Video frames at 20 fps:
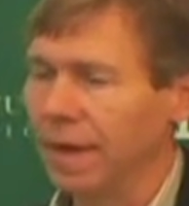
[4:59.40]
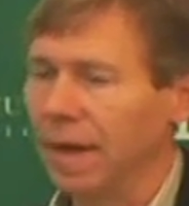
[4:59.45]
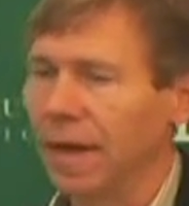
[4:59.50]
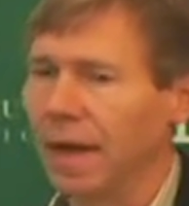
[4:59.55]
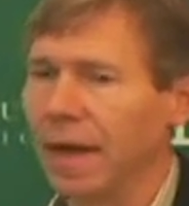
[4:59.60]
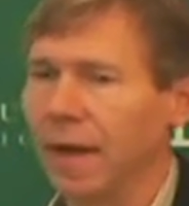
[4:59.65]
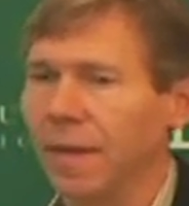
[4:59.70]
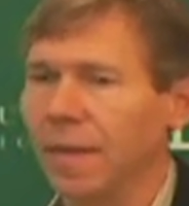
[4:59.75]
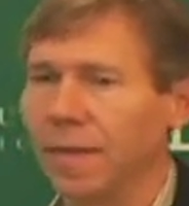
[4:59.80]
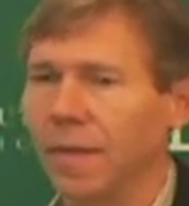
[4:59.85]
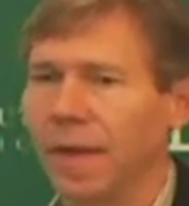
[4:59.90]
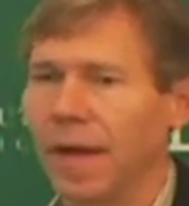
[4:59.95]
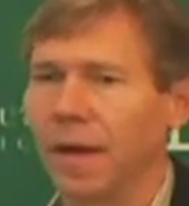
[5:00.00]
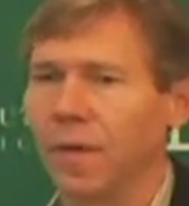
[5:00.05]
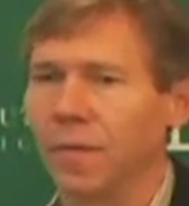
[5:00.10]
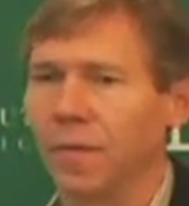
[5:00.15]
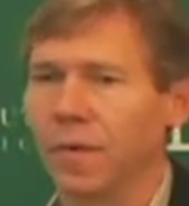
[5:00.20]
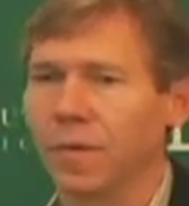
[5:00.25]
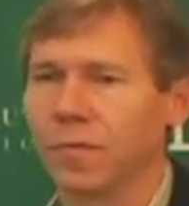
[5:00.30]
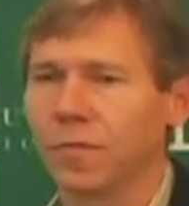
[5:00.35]
uh,
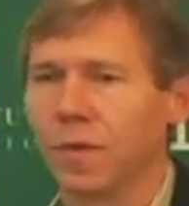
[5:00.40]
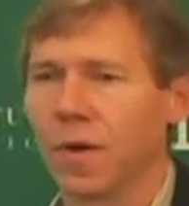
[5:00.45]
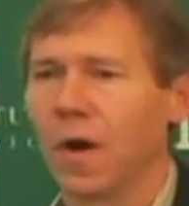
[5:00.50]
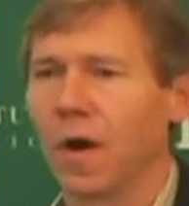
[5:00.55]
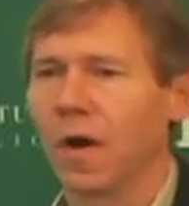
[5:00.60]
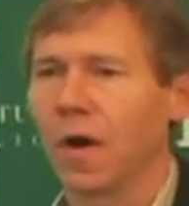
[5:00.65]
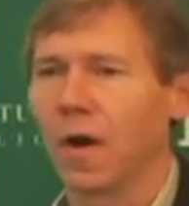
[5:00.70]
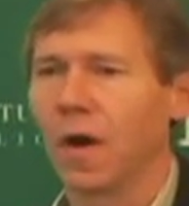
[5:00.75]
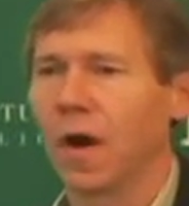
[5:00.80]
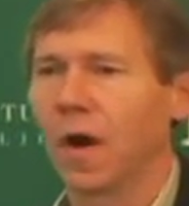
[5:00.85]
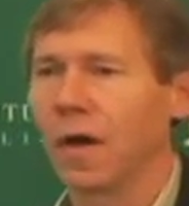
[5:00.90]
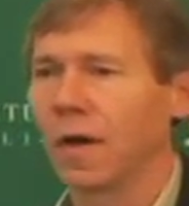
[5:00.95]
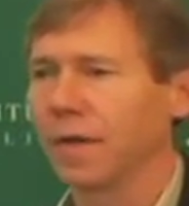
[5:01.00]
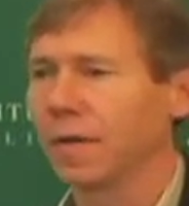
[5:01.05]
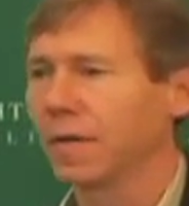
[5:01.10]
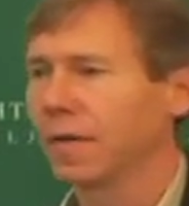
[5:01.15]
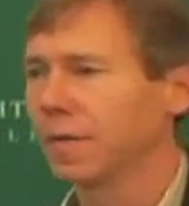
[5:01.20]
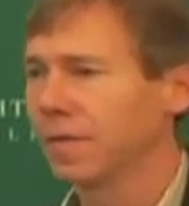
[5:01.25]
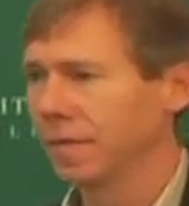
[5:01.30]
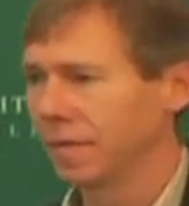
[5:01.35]
that would draw
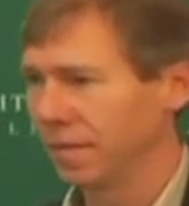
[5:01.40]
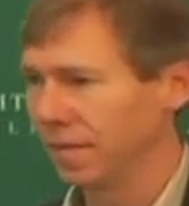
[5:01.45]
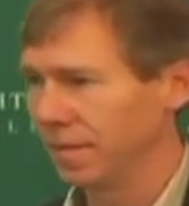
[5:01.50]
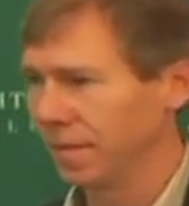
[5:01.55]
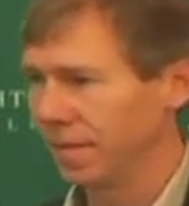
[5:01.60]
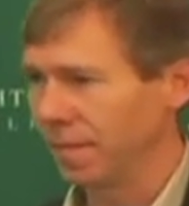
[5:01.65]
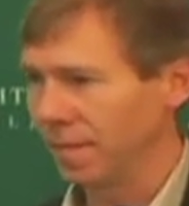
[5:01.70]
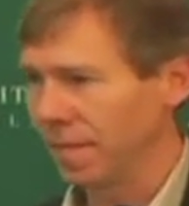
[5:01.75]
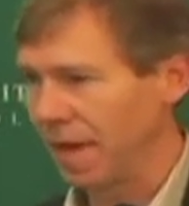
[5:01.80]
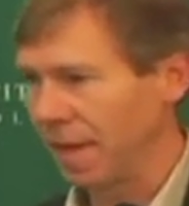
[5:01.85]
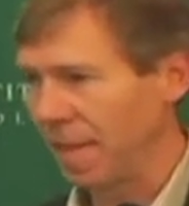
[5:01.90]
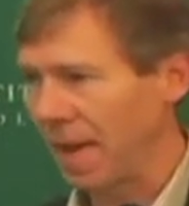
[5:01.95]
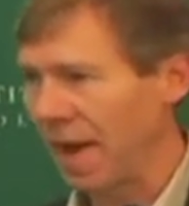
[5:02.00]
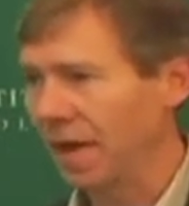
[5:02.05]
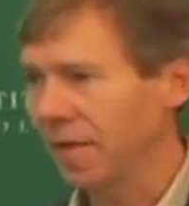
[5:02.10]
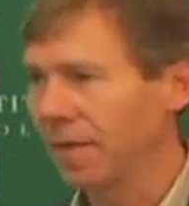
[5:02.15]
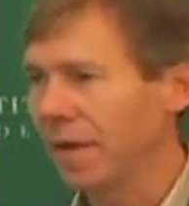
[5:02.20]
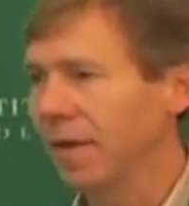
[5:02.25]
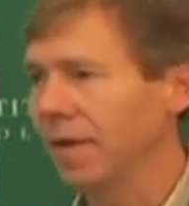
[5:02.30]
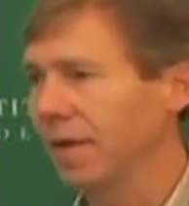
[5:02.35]
on my
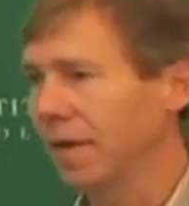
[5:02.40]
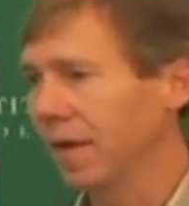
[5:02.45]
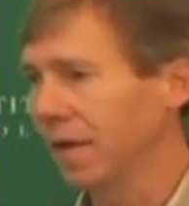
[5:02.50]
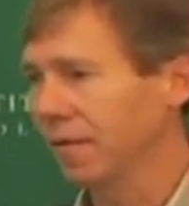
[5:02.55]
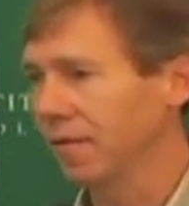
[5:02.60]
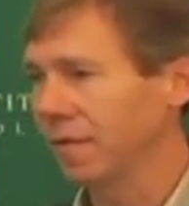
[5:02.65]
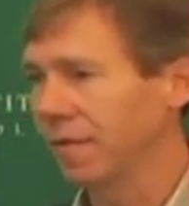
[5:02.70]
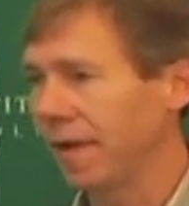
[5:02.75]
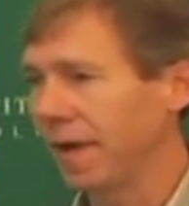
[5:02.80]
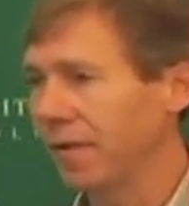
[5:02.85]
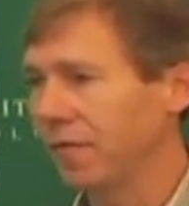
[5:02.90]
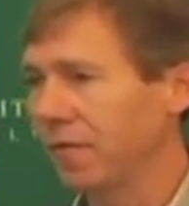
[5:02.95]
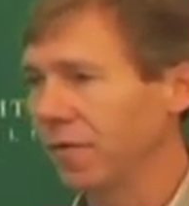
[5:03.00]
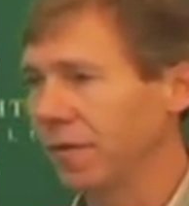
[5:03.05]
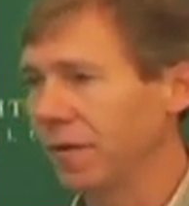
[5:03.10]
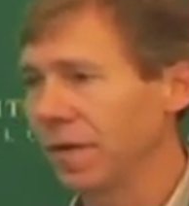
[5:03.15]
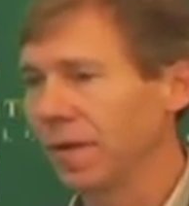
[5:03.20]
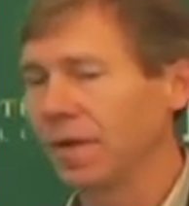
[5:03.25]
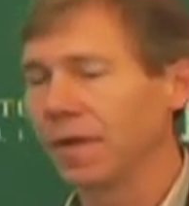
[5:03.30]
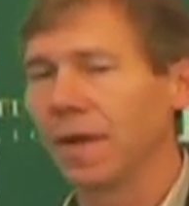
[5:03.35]
background in
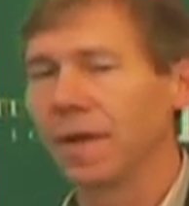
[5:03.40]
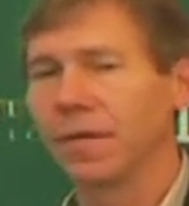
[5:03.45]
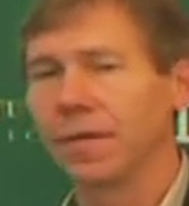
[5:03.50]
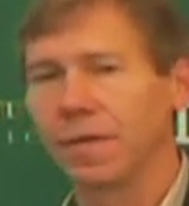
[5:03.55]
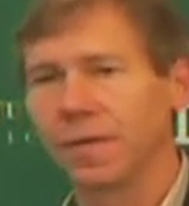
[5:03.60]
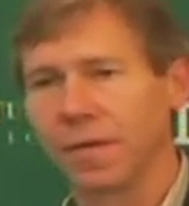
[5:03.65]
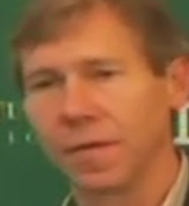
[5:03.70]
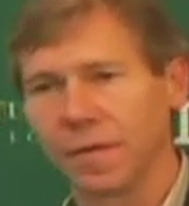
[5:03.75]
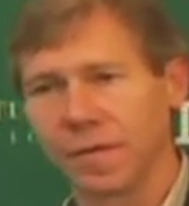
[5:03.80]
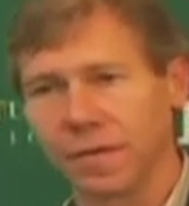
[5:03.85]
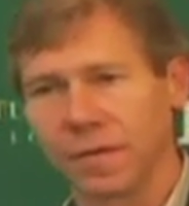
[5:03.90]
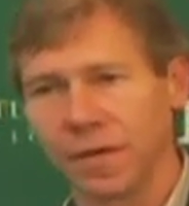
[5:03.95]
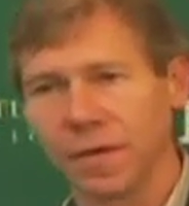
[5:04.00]
conservation, and then this